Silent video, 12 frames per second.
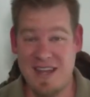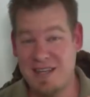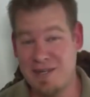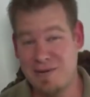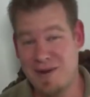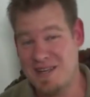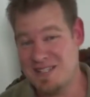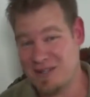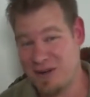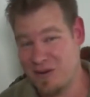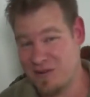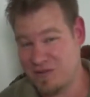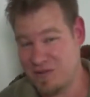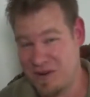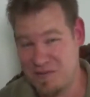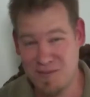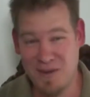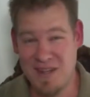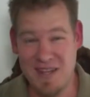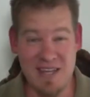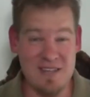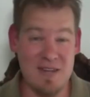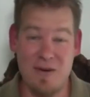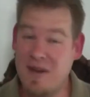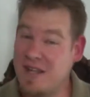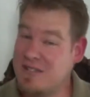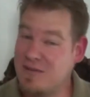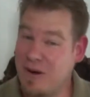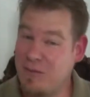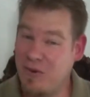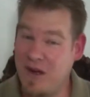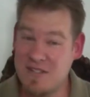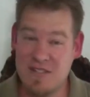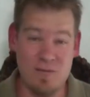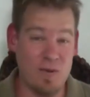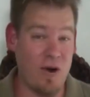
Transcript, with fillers: Thank you, as always, for everybody that donates to our project.